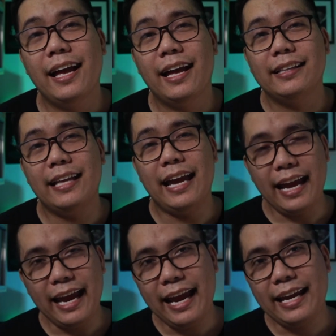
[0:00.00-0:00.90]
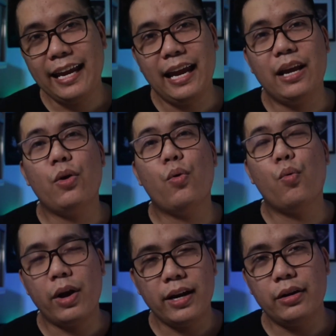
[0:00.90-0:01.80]
The
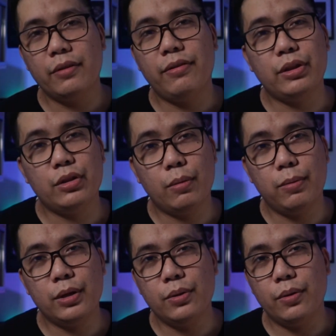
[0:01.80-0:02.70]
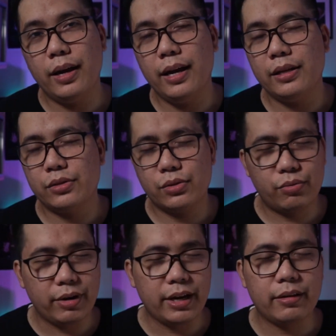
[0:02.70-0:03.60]
AK150W is
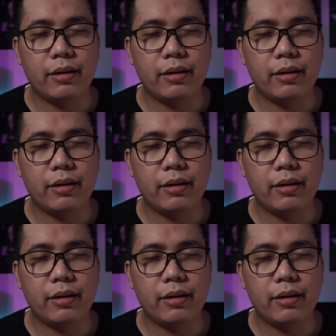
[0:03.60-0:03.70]
great